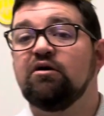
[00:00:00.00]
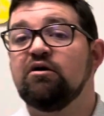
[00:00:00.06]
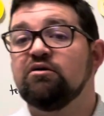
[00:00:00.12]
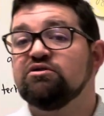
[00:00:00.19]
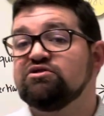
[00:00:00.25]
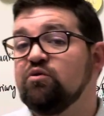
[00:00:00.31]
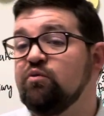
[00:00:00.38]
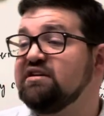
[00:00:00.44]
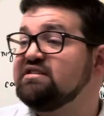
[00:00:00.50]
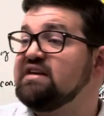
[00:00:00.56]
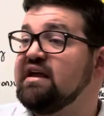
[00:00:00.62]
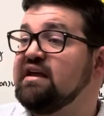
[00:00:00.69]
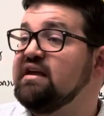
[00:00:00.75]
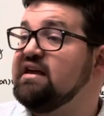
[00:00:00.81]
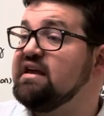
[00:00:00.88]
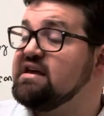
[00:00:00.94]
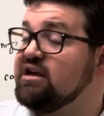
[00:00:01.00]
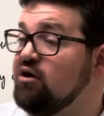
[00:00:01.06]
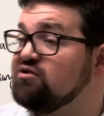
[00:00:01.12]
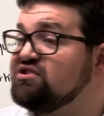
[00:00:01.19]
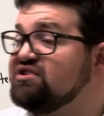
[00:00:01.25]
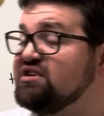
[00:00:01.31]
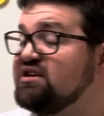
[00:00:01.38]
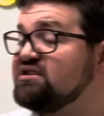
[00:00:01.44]
So we say
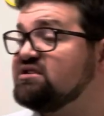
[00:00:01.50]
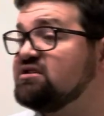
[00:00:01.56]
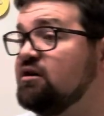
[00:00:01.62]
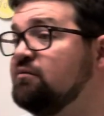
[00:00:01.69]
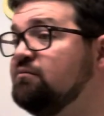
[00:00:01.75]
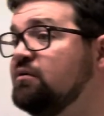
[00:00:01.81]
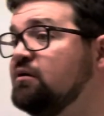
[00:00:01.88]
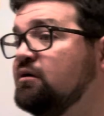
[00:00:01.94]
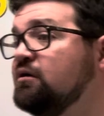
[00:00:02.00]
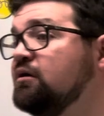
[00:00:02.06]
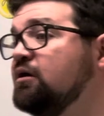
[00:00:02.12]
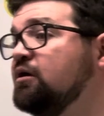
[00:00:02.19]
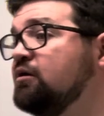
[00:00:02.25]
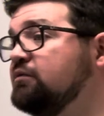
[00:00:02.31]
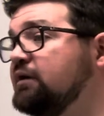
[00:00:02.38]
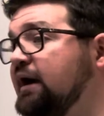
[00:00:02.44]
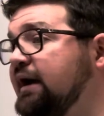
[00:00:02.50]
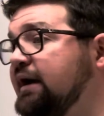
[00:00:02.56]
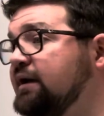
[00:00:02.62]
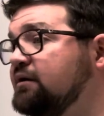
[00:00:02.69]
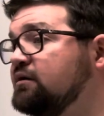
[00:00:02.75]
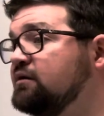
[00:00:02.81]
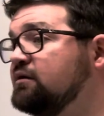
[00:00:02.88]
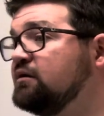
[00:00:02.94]
ecosystem,
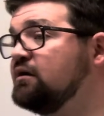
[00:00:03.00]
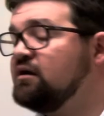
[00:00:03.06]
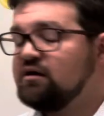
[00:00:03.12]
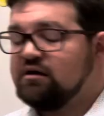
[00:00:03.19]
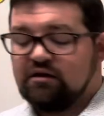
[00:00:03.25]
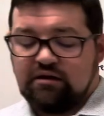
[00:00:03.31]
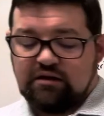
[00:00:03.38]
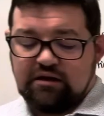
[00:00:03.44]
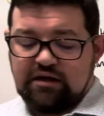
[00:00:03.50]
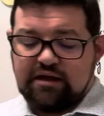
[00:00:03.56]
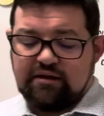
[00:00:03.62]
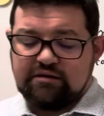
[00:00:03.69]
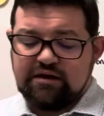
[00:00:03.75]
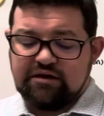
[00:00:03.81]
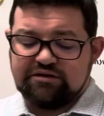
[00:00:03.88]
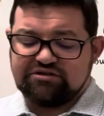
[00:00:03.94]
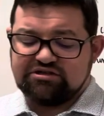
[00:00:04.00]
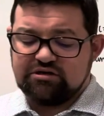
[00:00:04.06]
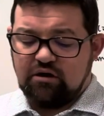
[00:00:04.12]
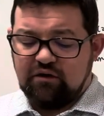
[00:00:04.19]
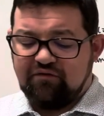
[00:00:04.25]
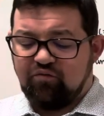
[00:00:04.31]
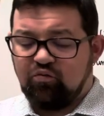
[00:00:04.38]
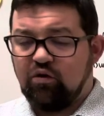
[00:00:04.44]
right? And
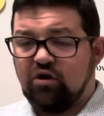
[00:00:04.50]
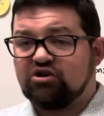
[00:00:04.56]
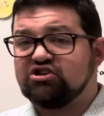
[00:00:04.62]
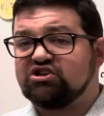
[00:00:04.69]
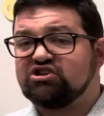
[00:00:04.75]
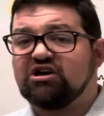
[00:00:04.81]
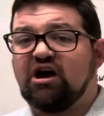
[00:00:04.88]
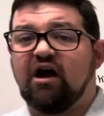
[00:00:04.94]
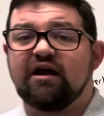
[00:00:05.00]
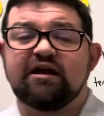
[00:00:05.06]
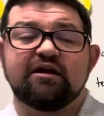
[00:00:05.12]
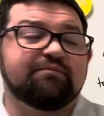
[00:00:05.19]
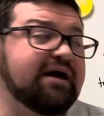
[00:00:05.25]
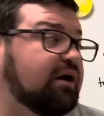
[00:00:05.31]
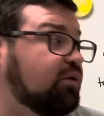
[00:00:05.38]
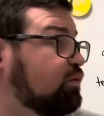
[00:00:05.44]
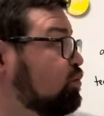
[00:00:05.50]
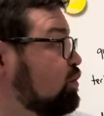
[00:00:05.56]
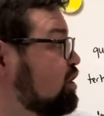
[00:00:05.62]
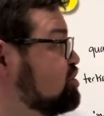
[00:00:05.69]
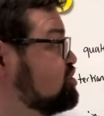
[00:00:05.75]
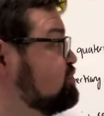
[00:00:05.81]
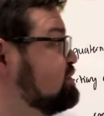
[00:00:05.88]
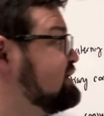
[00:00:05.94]
so if we're just talking about, when we're
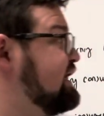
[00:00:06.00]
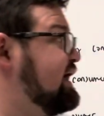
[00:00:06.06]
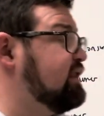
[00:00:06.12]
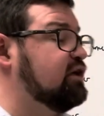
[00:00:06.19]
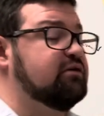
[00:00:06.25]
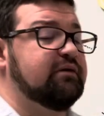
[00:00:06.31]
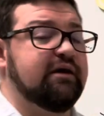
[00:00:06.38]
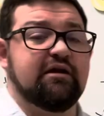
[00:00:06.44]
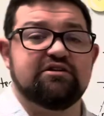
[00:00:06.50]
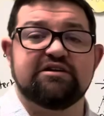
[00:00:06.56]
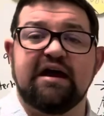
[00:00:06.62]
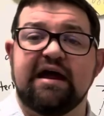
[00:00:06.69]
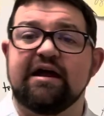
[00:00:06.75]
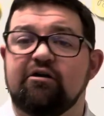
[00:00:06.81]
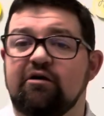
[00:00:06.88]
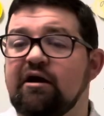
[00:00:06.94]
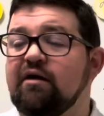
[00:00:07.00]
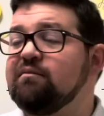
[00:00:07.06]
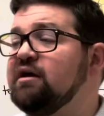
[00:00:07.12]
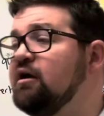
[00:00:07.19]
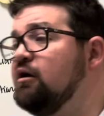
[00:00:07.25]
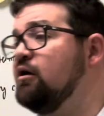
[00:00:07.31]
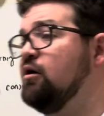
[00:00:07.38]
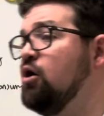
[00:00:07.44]
doing the LOL diagram
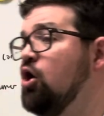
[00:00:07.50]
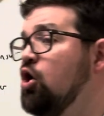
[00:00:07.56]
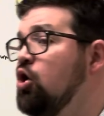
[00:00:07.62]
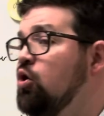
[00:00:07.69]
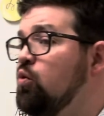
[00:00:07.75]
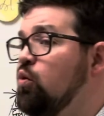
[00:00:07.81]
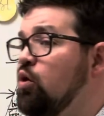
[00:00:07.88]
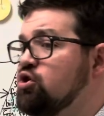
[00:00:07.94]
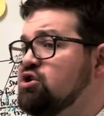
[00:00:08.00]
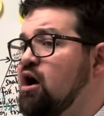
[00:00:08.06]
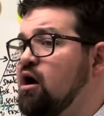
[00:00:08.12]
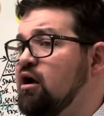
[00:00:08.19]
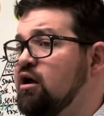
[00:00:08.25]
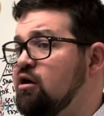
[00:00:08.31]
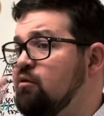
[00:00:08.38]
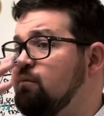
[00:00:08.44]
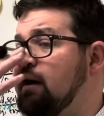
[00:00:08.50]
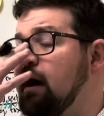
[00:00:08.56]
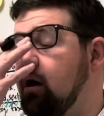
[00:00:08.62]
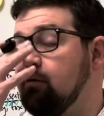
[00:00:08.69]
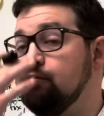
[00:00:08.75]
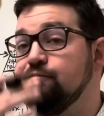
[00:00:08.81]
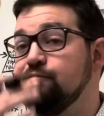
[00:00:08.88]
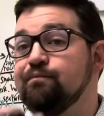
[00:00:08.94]
here, we're talking
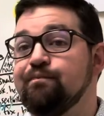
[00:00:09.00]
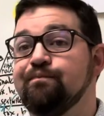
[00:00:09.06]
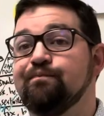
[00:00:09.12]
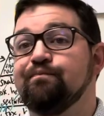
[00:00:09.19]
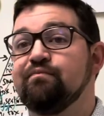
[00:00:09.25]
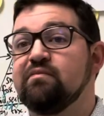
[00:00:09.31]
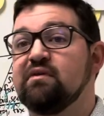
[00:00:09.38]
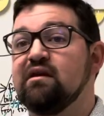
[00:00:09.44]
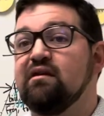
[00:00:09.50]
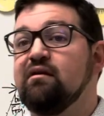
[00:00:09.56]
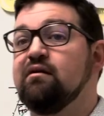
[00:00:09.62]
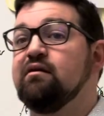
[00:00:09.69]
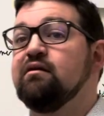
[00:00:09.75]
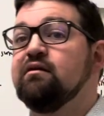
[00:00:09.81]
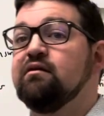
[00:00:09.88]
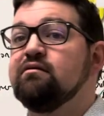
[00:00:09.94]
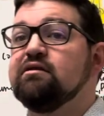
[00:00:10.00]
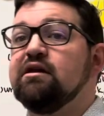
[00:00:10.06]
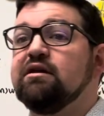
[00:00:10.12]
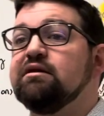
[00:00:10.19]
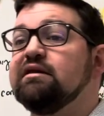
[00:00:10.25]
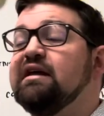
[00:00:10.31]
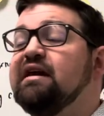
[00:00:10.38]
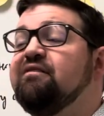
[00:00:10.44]
about the
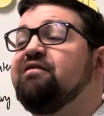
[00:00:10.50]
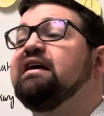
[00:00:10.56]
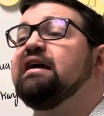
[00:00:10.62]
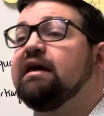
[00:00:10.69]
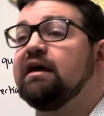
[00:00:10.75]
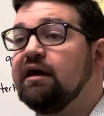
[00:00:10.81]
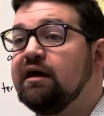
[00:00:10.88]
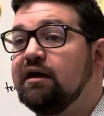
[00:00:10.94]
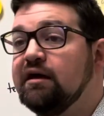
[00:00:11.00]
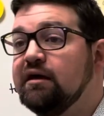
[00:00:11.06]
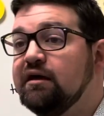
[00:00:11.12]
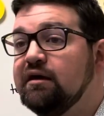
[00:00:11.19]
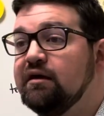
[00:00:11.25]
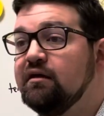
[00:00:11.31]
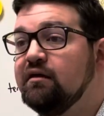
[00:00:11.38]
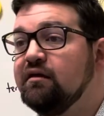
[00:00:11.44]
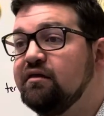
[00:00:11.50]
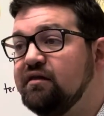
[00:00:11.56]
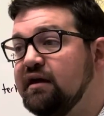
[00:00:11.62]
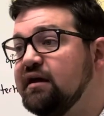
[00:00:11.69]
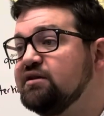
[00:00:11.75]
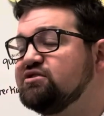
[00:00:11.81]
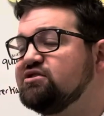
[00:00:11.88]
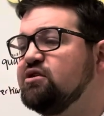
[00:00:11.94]
living
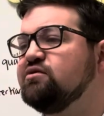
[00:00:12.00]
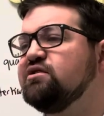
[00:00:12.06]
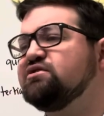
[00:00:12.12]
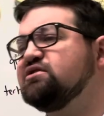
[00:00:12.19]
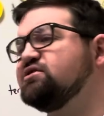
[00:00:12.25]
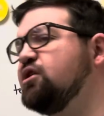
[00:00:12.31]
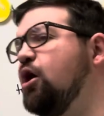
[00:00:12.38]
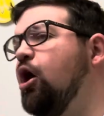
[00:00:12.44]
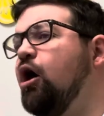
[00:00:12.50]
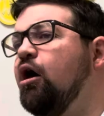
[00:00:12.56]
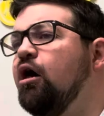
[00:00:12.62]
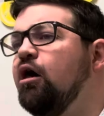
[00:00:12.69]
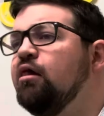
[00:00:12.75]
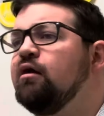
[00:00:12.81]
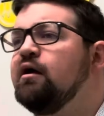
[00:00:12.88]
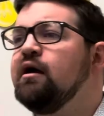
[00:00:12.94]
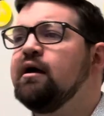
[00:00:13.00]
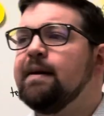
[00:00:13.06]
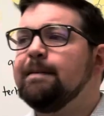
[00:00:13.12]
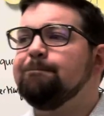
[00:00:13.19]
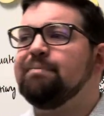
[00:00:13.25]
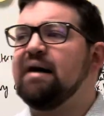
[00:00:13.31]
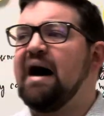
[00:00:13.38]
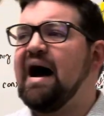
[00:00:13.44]
things. So this is all
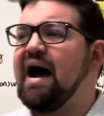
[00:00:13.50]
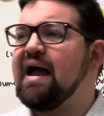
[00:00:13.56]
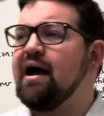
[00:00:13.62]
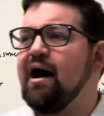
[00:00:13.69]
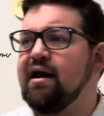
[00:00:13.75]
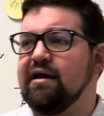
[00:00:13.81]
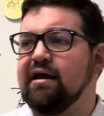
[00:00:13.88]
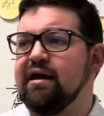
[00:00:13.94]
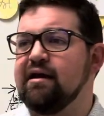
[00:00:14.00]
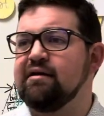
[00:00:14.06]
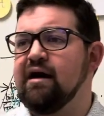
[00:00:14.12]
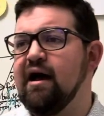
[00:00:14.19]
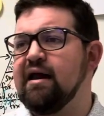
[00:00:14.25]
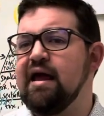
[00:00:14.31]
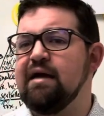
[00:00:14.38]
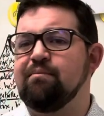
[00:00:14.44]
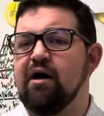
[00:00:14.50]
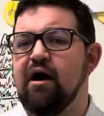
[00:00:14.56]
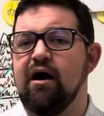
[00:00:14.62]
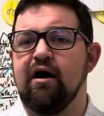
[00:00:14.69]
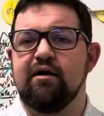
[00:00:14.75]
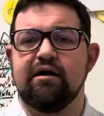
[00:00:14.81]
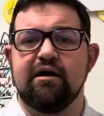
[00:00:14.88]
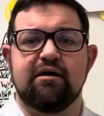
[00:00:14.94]
biotic, not
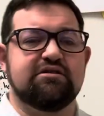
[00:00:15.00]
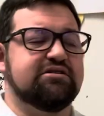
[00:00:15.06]
abiotic.